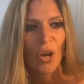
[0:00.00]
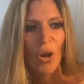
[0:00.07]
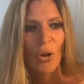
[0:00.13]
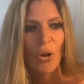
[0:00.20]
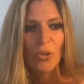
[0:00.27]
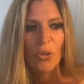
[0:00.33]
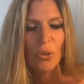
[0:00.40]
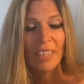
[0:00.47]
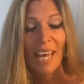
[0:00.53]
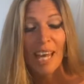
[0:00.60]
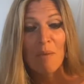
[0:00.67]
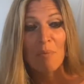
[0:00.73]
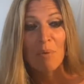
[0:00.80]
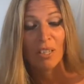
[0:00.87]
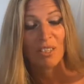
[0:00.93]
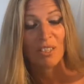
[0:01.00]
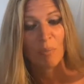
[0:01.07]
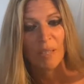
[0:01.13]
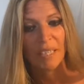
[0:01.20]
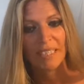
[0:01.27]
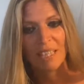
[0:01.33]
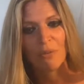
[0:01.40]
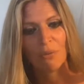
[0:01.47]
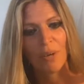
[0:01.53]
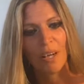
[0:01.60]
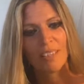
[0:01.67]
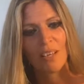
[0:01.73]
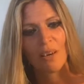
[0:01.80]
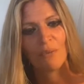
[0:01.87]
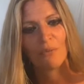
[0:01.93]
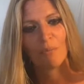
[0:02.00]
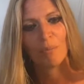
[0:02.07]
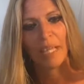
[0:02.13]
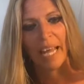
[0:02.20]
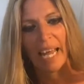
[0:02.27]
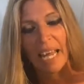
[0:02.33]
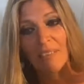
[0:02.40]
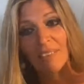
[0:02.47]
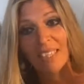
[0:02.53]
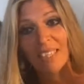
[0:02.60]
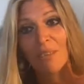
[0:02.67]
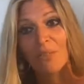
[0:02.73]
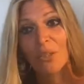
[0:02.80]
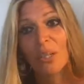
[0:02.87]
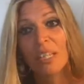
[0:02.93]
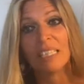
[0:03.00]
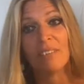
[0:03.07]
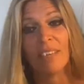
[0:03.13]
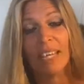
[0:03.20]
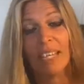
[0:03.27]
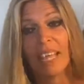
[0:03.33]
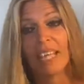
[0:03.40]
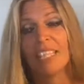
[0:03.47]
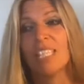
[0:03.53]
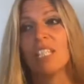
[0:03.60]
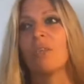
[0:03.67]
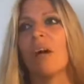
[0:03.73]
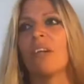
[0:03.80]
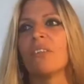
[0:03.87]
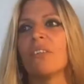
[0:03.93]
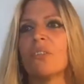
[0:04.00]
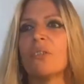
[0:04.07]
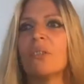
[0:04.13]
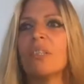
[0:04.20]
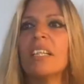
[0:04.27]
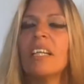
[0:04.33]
your neighbor. It's a big difference of behaving of the collective energy around you.